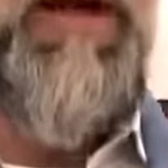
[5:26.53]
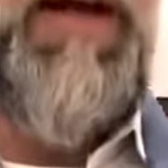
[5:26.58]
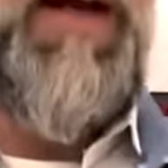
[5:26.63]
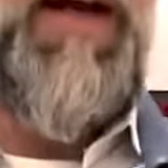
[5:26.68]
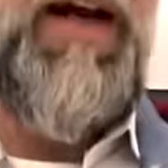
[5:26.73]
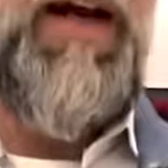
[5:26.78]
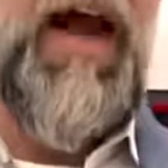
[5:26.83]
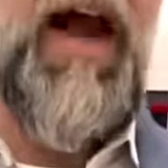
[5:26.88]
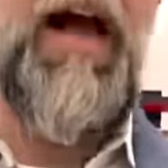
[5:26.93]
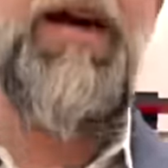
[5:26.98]

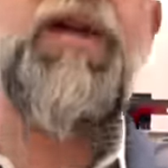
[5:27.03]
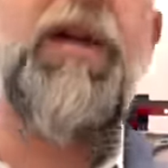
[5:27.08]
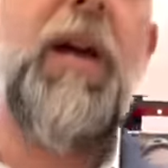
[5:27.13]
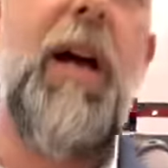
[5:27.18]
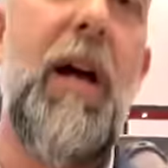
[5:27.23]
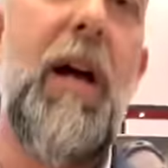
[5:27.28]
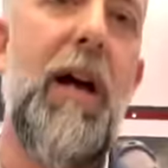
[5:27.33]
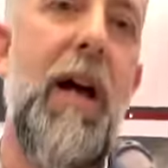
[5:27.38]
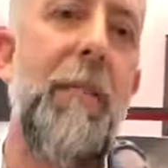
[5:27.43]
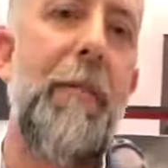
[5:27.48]
the
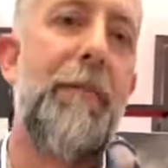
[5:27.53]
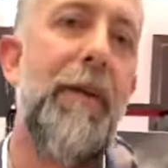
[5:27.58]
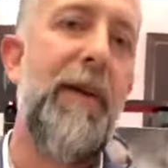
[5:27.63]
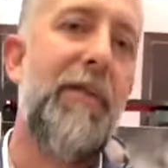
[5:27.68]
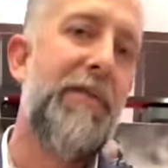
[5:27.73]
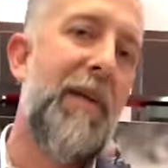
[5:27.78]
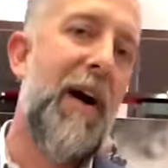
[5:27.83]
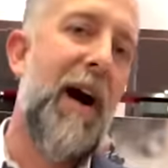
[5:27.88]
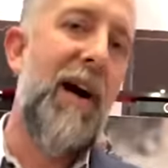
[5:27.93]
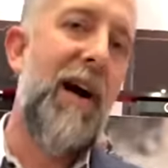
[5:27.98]
HK
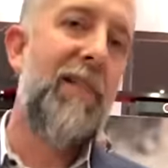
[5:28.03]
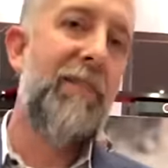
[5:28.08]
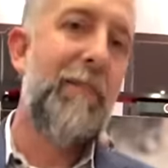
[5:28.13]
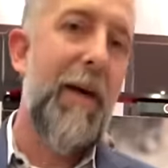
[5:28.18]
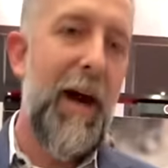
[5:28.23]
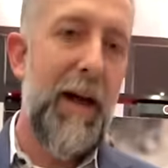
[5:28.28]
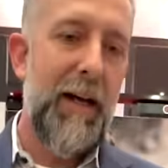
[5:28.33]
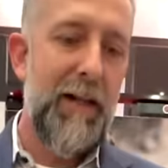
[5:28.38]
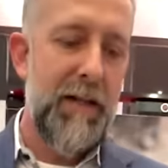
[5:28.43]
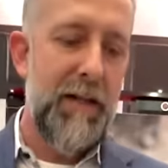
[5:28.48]
MP5
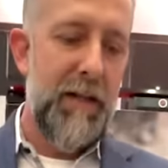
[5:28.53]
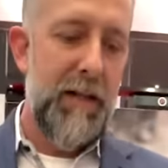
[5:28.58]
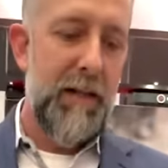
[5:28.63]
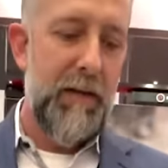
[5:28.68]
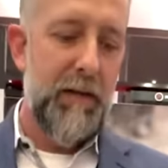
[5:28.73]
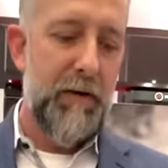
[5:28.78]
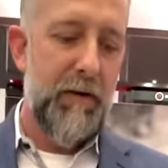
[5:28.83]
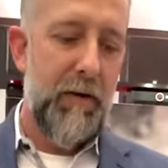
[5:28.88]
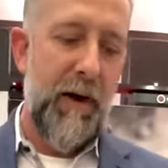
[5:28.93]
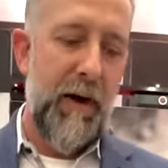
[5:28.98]

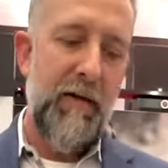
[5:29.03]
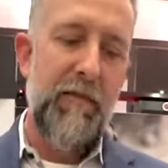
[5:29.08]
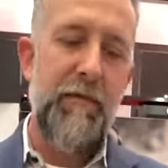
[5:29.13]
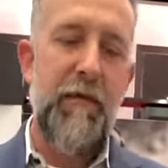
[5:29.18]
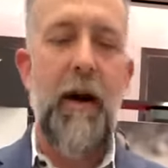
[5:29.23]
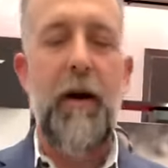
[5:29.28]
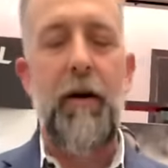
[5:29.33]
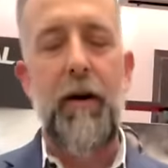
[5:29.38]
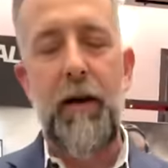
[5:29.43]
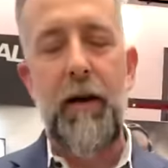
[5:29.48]
magazines, or any
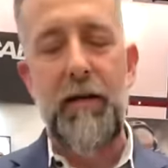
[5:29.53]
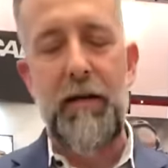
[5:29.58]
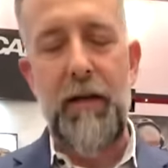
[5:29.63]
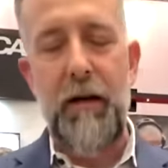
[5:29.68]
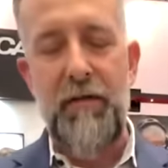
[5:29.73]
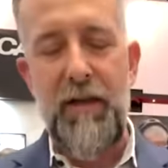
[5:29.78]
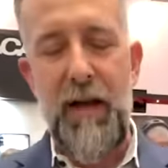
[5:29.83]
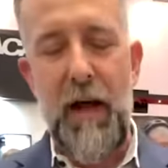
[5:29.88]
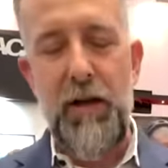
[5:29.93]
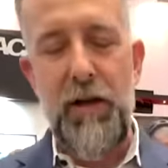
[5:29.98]
variant
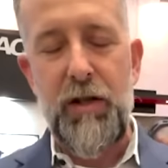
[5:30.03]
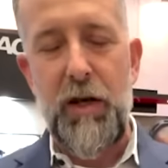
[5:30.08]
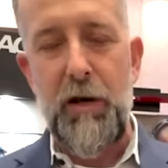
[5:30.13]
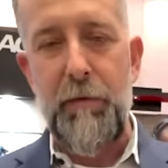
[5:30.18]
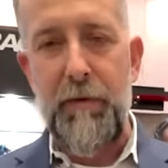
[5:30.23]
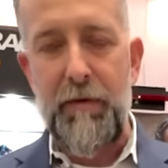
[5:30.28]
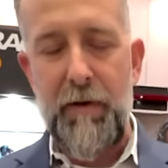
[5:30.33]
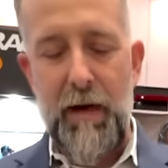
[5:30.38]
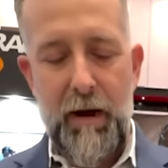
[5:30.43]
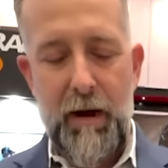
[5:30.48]
of the
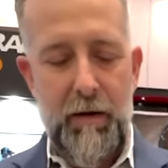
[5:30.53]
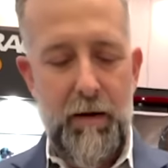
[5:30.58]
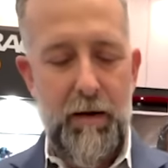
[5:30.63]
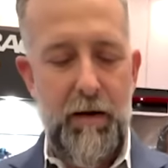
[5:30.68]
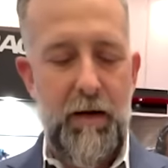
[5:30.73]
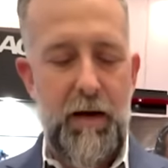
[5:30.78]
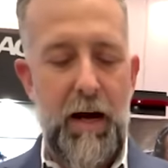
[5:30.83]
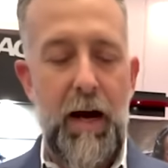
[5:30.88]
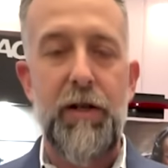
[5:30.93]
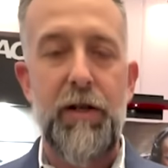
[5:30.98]

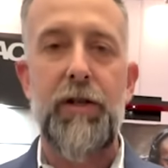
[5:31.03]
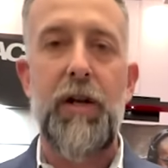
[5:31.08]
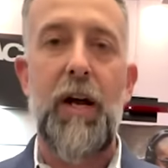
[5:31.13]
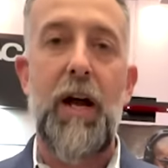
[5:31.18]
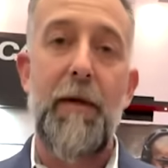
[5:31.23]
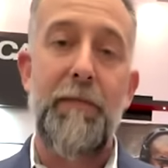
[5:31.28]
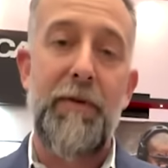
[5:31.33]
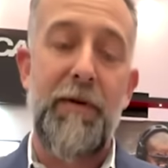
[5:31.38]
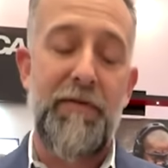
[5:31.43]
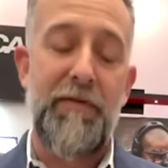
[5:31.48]

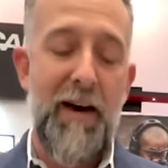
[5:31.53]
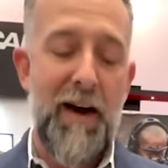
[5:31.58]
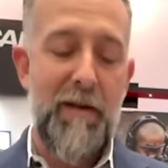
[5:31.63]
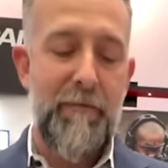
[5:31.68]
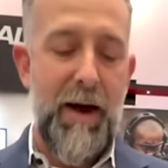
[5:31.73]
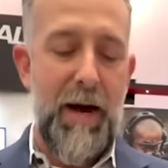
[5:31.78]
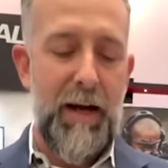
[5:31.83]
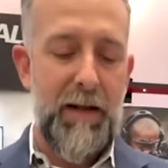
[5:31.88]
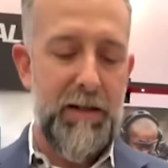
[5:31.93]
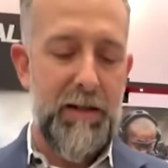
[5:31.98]
HK MP5
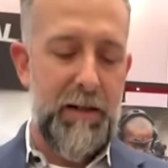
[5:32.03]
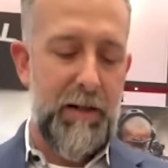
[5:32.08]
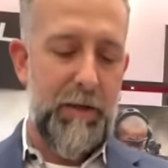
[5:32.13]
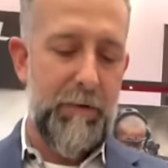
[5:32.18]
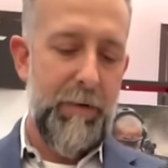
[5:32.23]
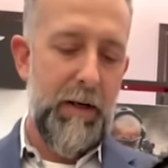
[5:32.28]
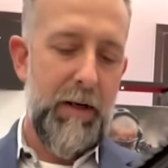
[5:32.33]
magazine.